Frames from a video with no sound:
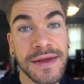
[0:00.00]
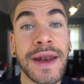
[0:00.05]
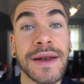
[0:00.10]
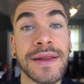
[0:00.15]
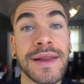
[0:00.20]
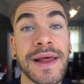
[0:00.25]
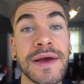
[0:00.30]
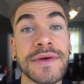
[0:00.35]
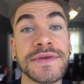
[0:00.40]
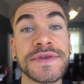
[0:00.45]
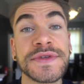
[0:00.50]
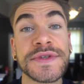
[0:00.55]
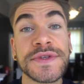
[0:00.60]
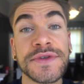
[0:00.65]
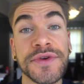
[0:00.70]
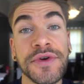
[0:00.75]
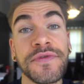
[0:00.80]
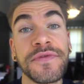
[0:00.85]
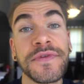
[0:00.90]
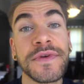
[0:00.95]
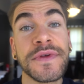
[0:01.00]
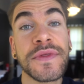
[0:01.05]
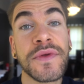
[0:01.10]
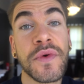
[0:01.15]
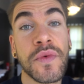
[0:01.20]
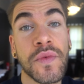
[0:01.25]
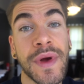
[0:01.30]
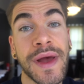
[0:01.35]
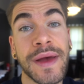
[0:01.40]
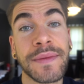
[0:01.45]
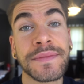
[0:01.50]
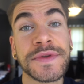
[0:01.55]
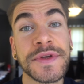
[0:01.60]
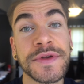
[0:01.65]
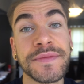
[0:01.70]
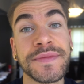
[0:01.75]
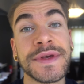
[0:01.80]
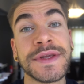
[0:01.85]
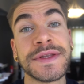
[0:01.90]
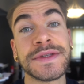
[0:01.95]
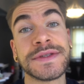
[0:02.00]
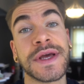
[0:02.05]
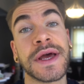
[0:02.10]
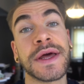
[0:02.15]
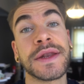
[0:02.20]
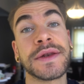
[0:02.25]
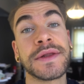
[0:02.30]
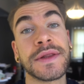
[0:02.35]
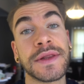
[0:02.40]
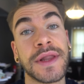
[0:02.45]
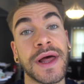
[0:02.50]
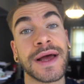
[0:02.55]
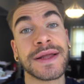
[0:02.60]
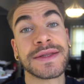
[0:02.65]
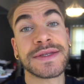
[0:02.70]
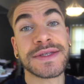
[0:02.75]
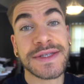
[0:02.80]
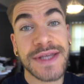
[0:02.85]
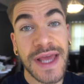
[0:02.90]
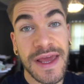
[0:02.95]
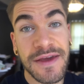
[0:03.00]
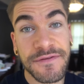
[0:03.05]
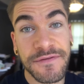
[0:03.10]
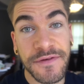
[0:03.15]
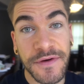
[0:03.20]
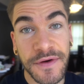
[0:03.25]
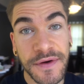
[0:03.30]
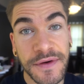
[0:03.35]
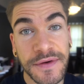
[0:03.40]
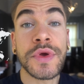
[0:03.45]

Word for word: and allows surfing the web to be done a lot safer.